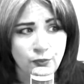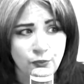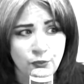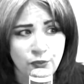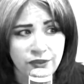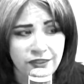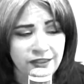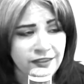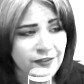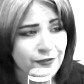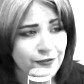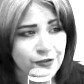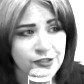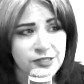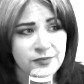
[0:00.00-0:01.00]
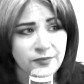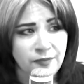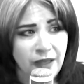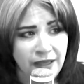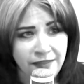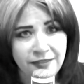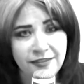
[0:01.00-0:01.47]
within the first
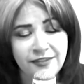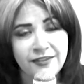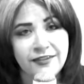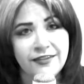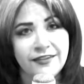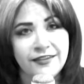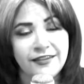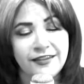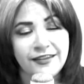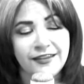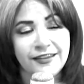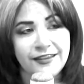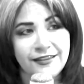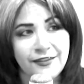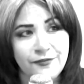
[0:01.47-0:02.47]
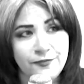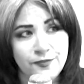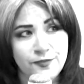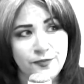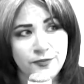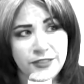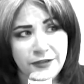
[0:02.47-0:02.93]
month,
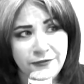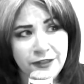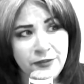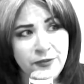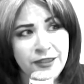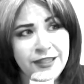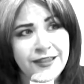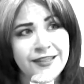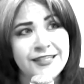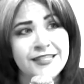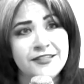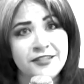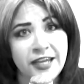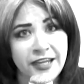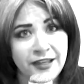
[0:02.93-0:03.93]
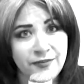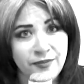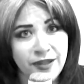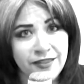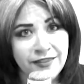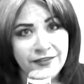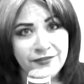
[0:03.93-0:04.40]
definitely within the second
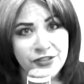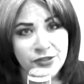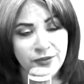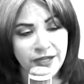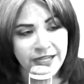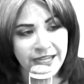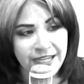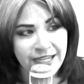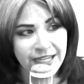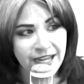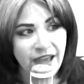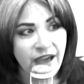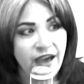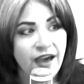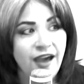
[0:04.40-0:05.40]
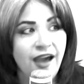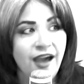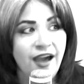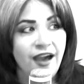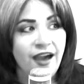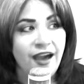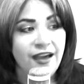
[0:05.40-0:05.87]
month of doing it,
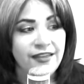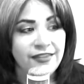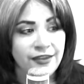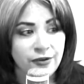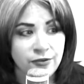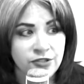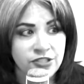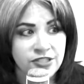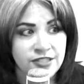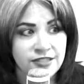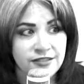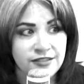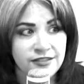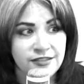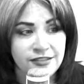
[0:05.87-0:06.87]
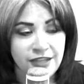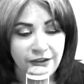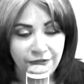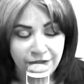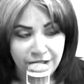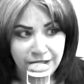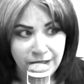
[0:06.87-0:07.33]
there was
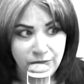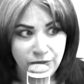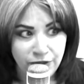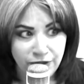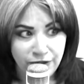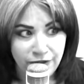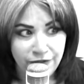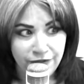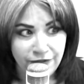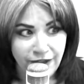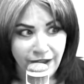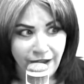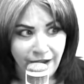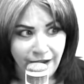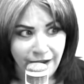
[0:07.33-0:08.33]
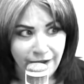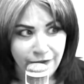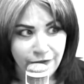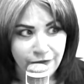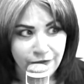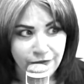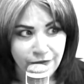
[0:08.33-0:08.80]
definitely proof
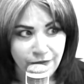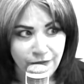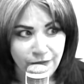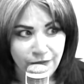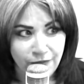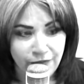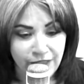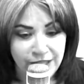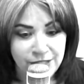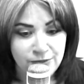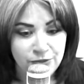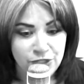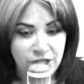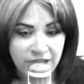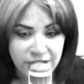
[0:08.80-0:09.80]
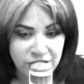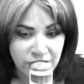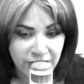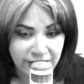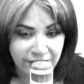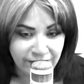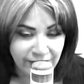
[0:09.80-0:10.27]
of things were
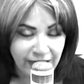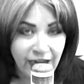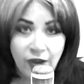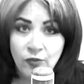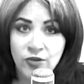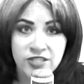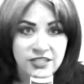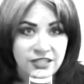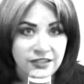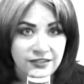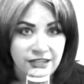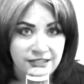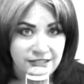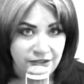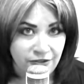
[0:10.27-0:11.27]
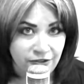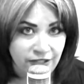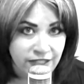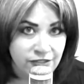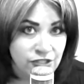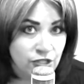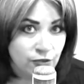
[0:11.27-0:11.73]
changing, and I wasn't
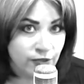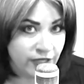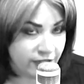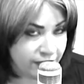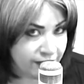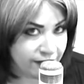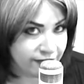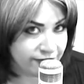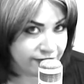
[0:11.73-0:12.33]
necessarily doing it,